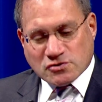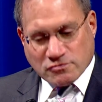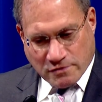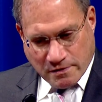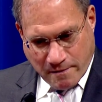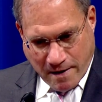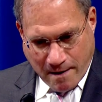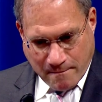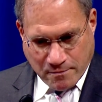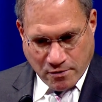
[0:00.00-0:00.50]
to
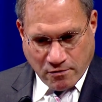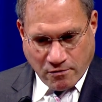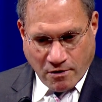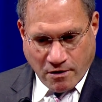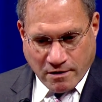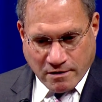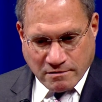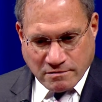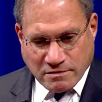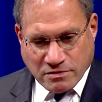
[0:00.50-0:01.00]
remember
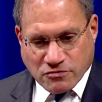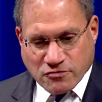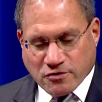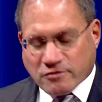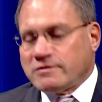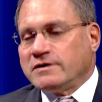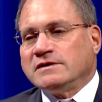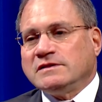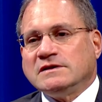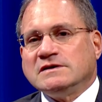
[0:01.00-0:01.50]
are
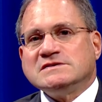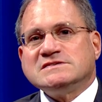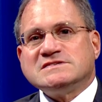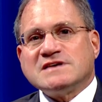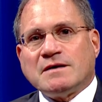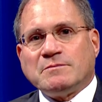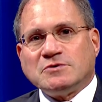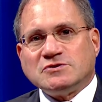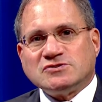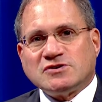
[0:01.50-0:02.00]
during the
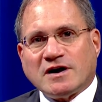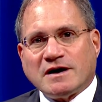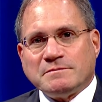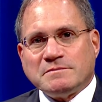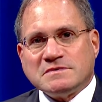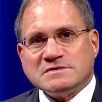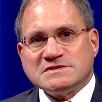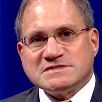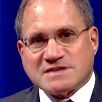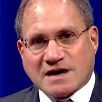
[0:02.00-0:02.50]

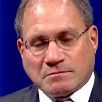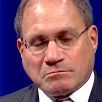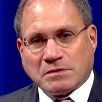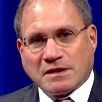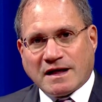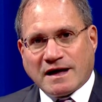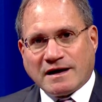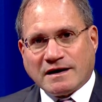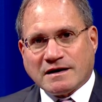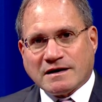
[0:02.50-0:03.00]
summertime,
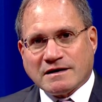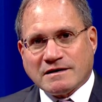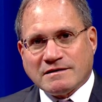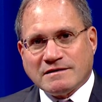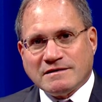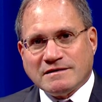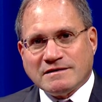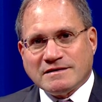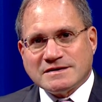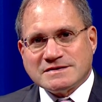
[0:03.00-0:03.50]
sunblock,
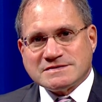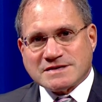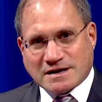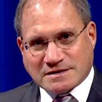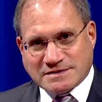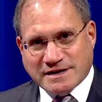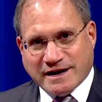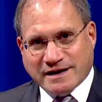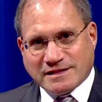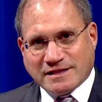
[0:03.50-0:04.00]

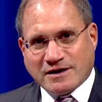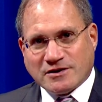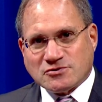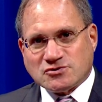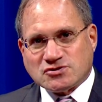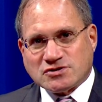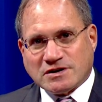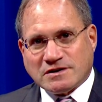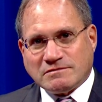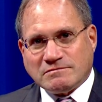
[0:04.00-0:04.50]
suntan
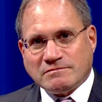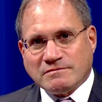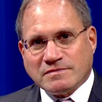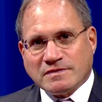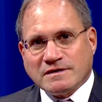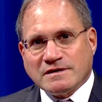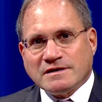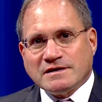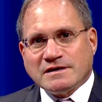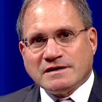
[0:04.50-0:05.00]
lotion,
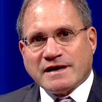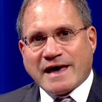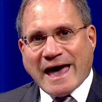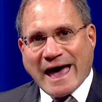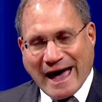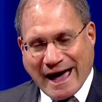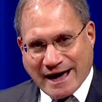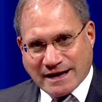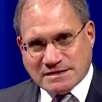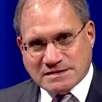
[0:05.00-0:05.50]

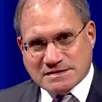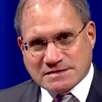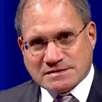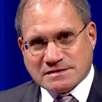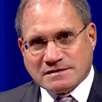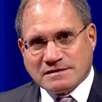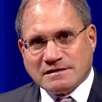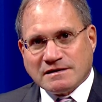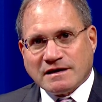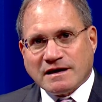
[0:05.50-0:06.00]
hats,
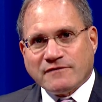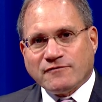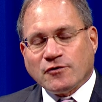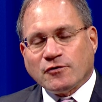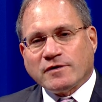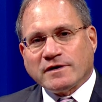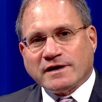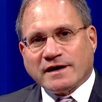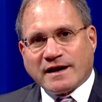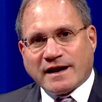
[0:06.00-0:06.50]
if
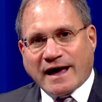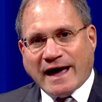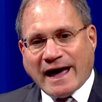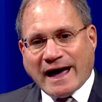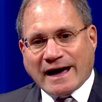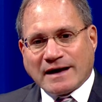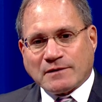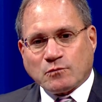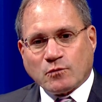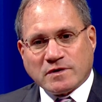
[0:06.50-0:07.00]
you can get a
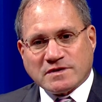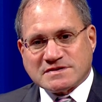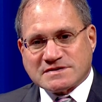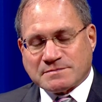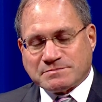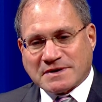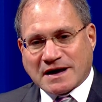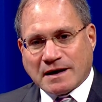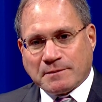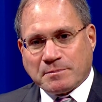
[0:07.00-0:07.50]
hat with
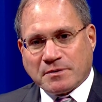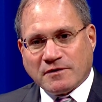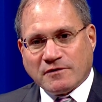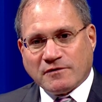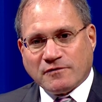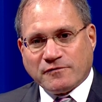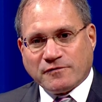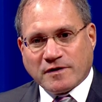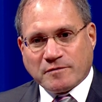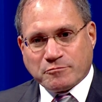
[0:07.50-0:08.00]
some type
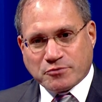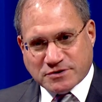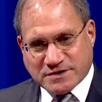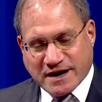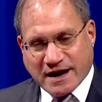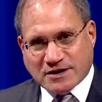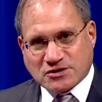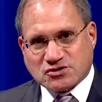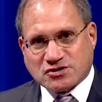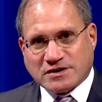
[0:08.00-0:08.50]
of uh,
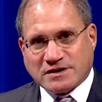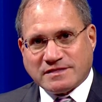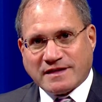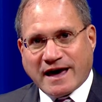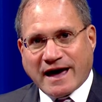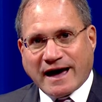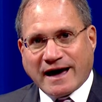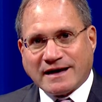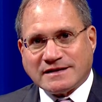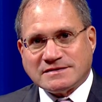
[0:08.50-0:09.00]
protection in the
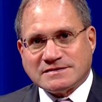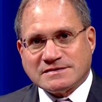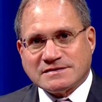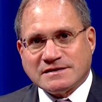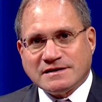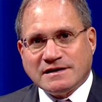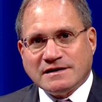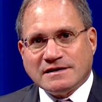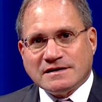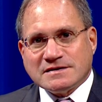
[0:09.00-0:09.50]
hat,
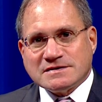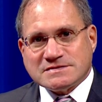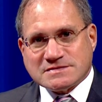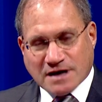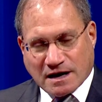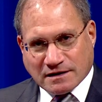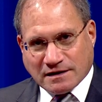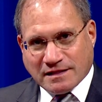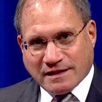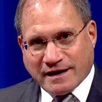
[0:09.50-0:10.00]

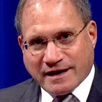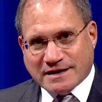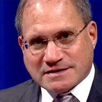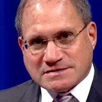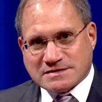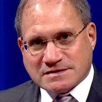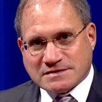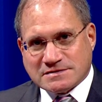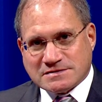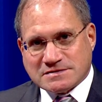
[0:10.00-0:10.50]

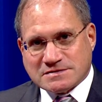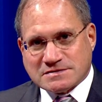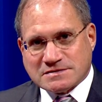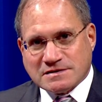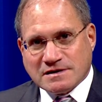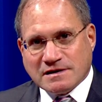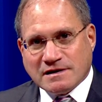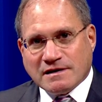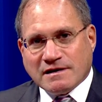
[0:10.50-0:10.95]
sunglasses,